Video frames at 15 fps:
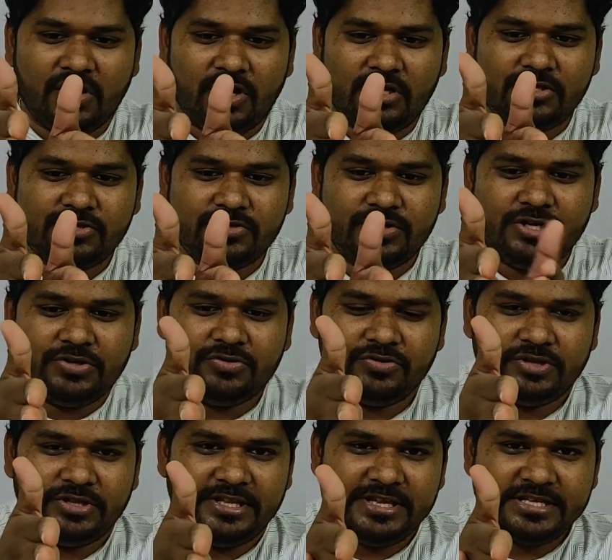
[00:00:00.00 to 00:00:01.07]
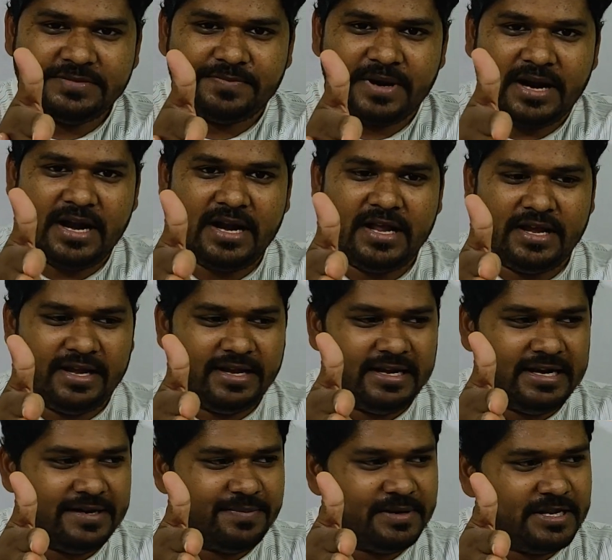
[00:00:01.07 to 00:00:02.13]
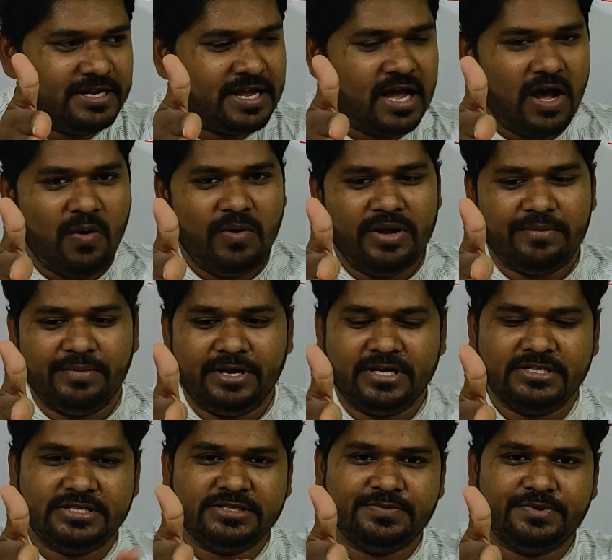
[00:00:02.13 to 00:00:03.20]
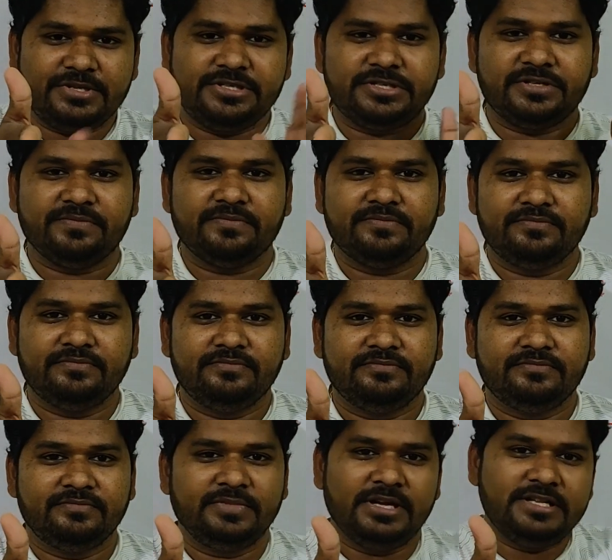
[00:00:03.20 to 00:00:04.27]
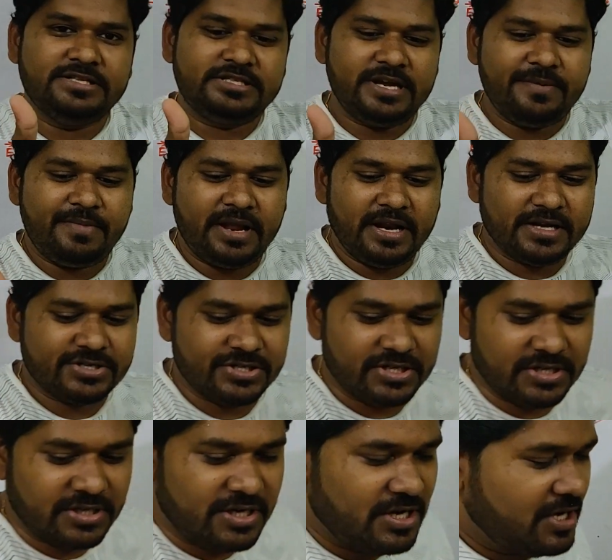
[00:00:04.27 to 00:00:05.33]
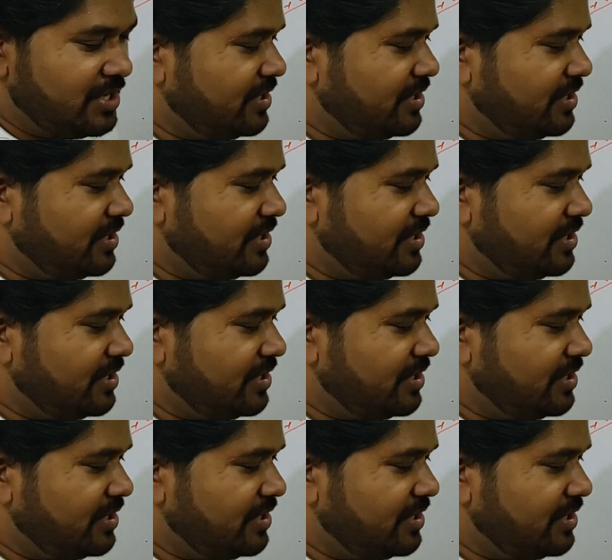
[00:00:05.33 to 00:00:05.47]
Also due to this part electric field is away because it is positive. In same direction.